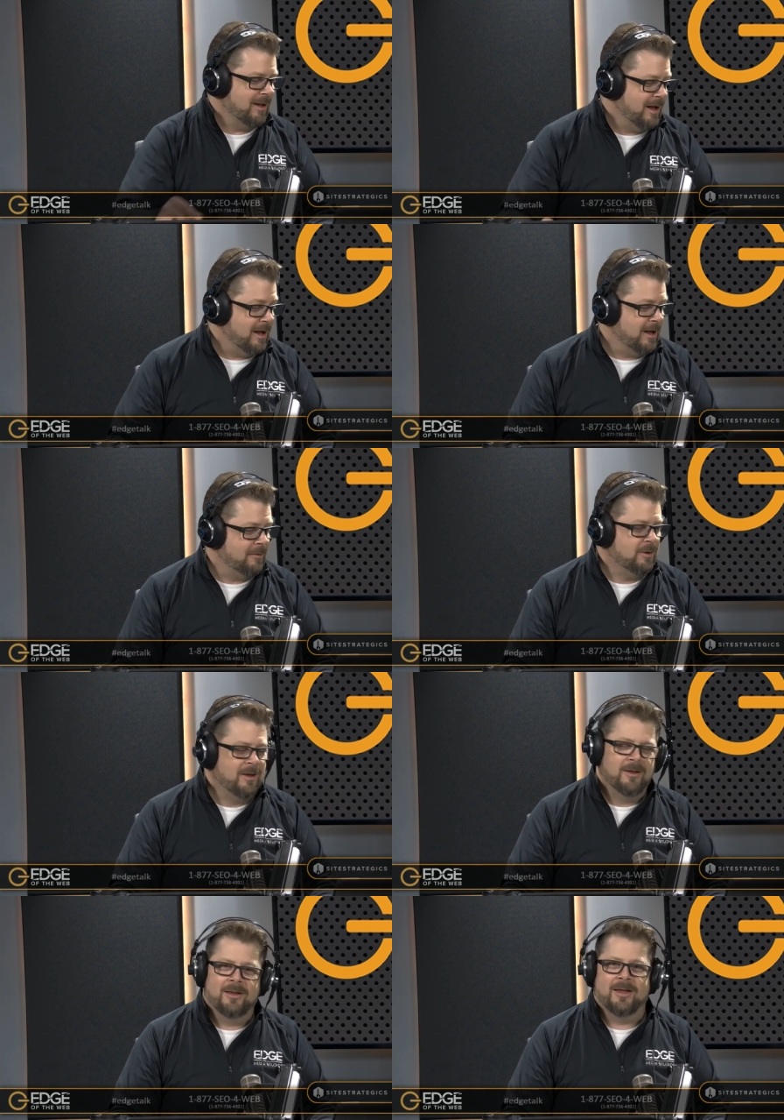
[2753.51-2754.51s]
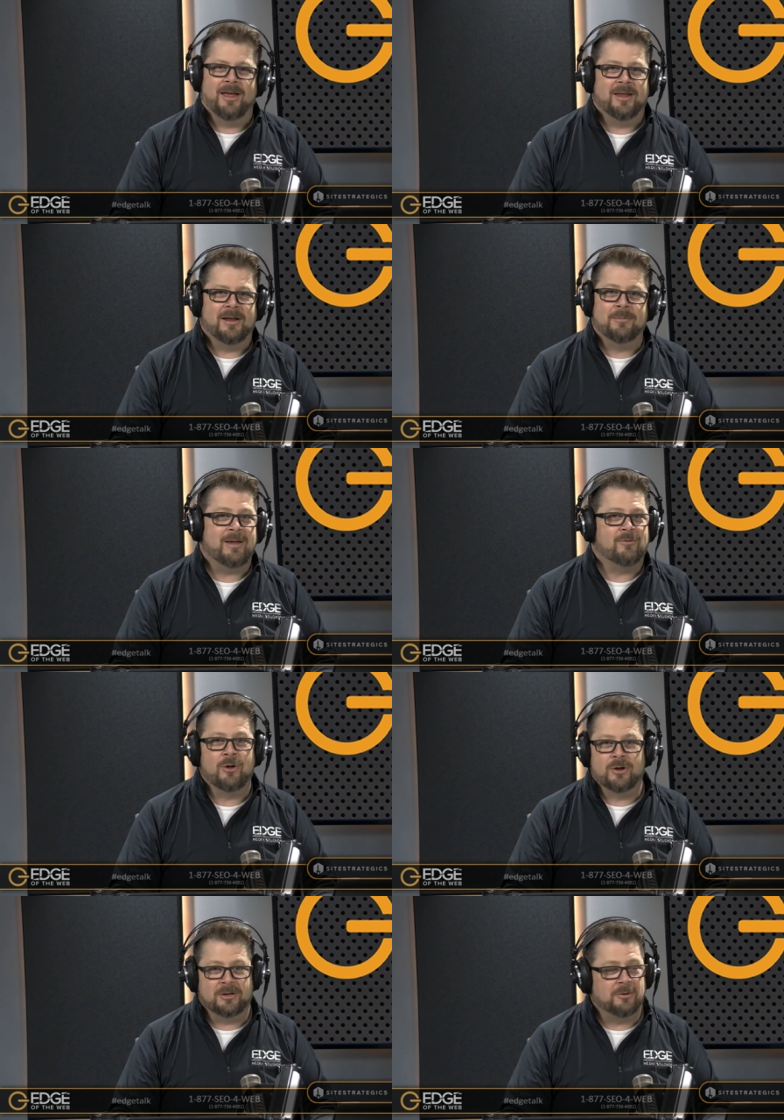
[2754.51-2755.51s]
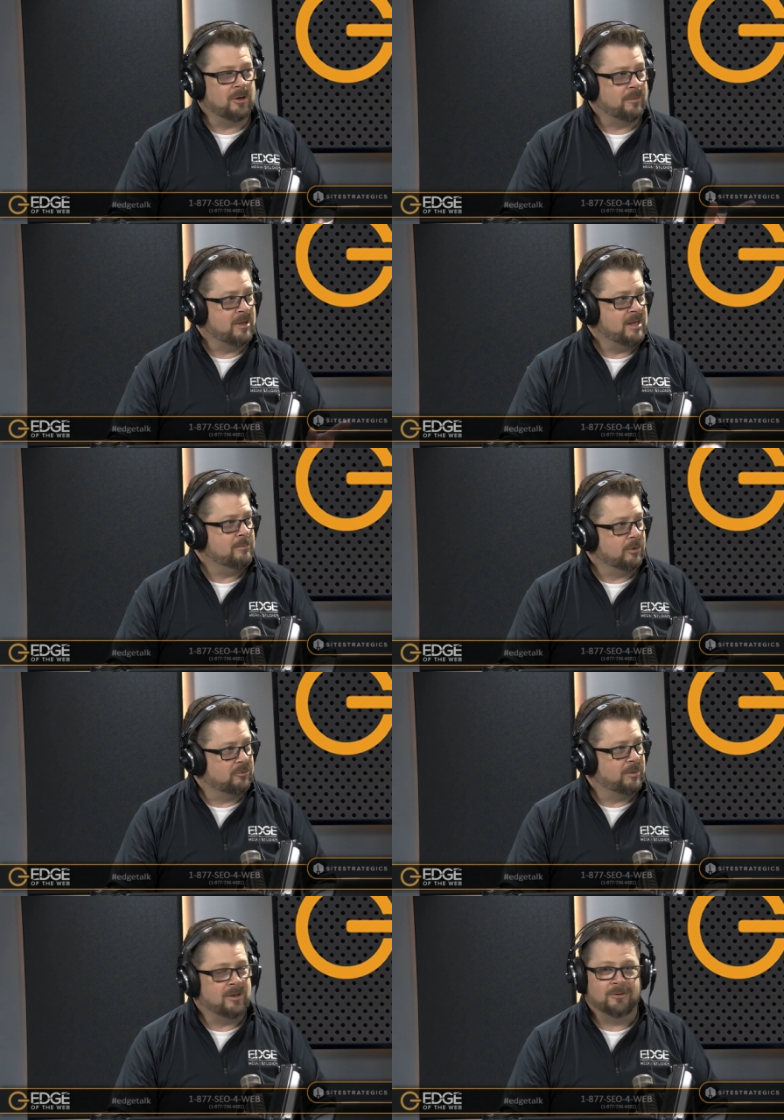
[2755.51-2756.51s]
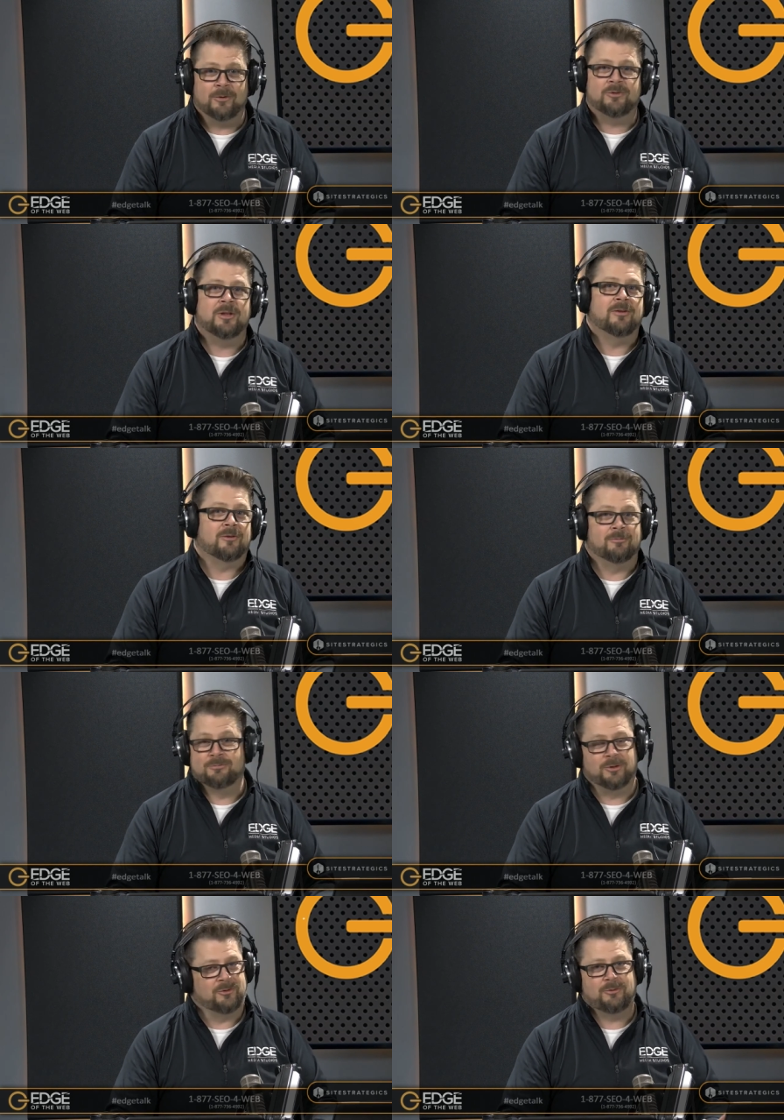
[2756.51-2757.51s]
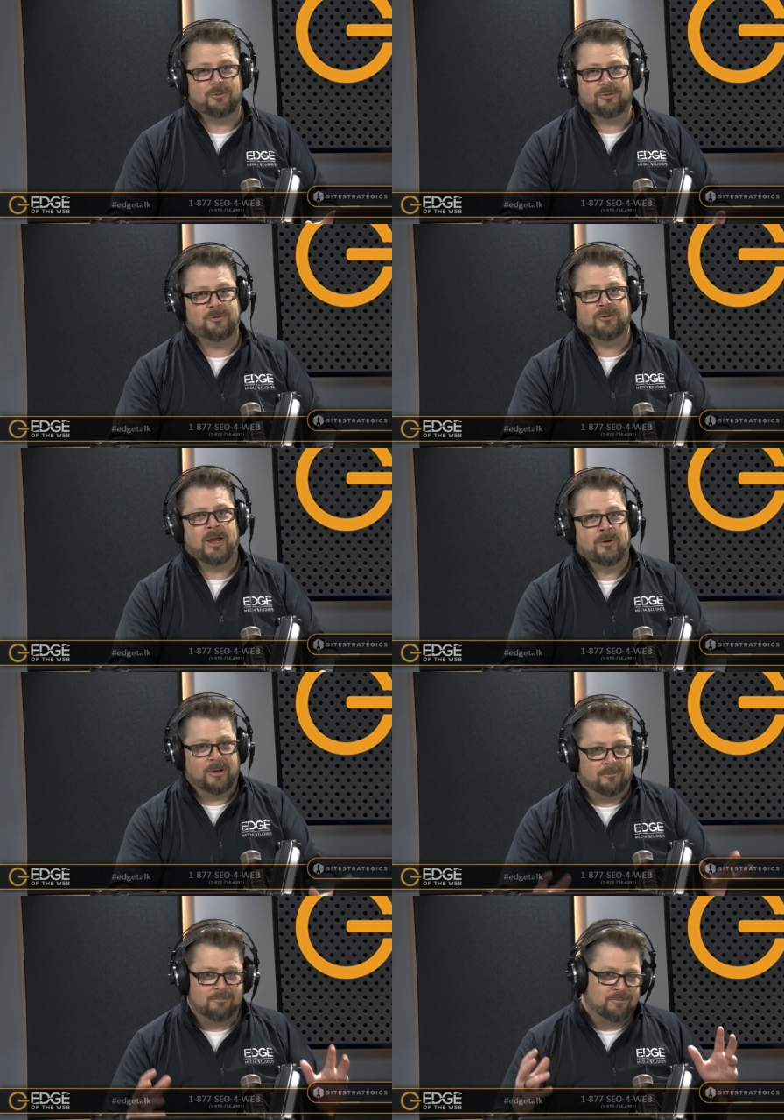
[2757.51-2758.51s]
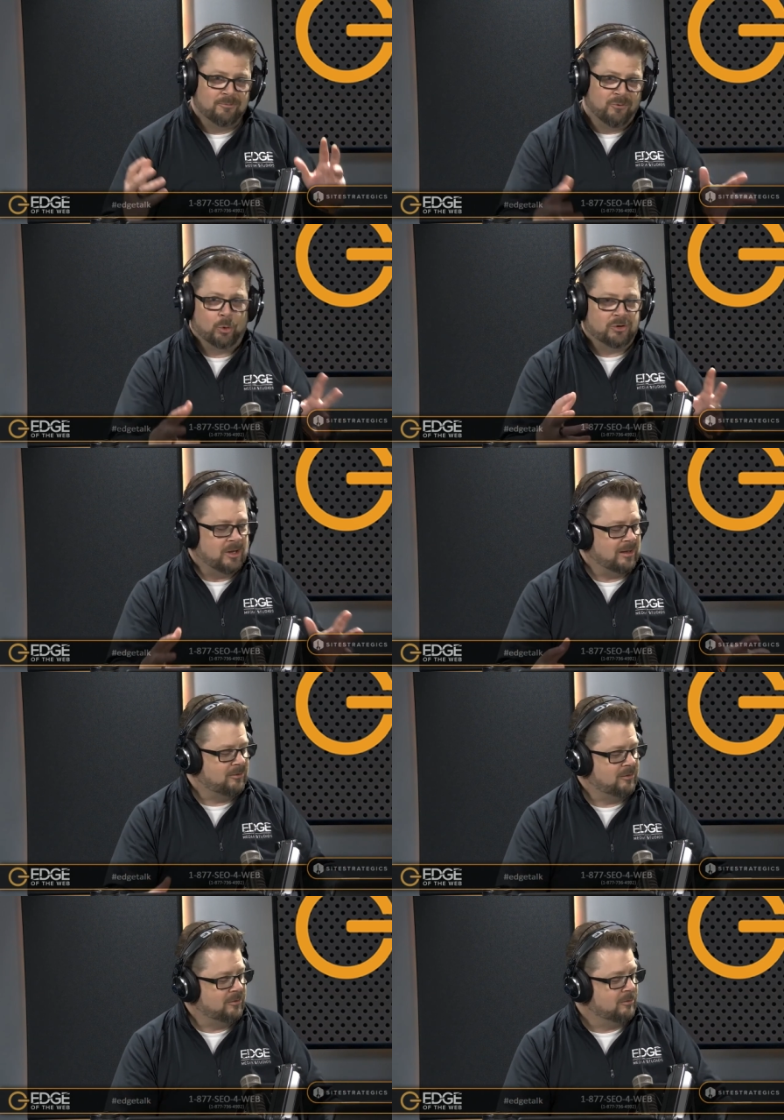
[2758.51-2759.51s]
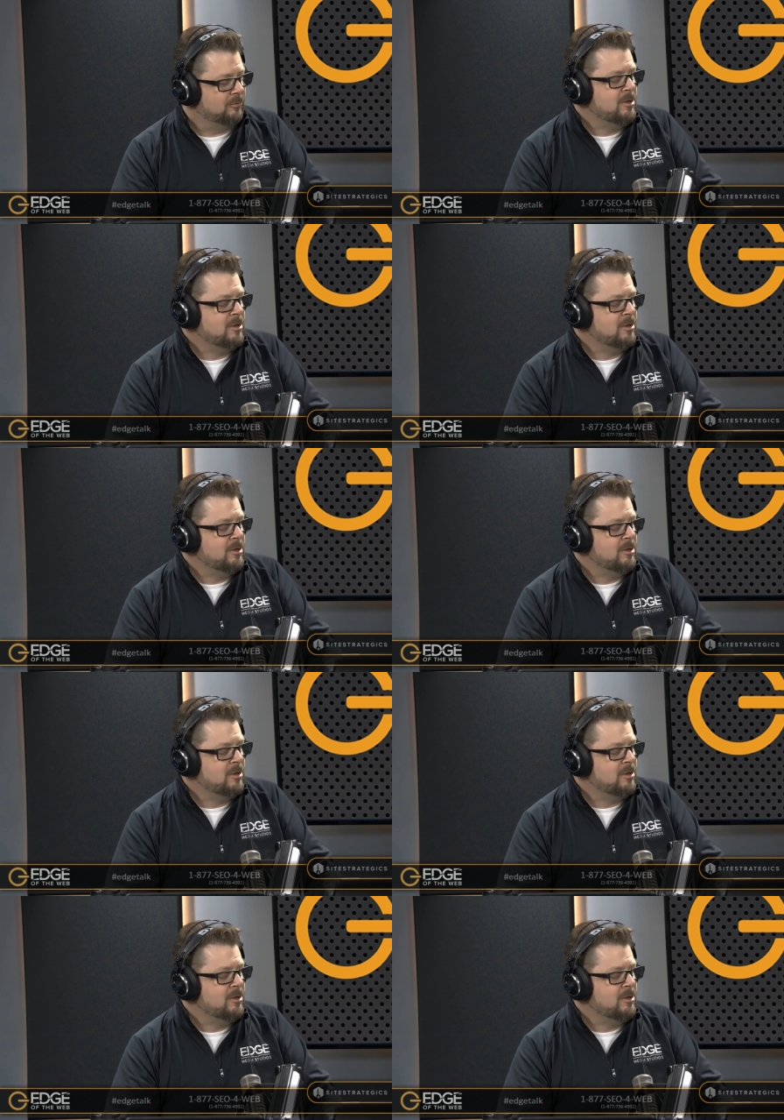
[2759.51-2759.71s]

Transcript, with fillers: Uh, and I'm not even going to talk about ebooks because those things are just scary vortexes of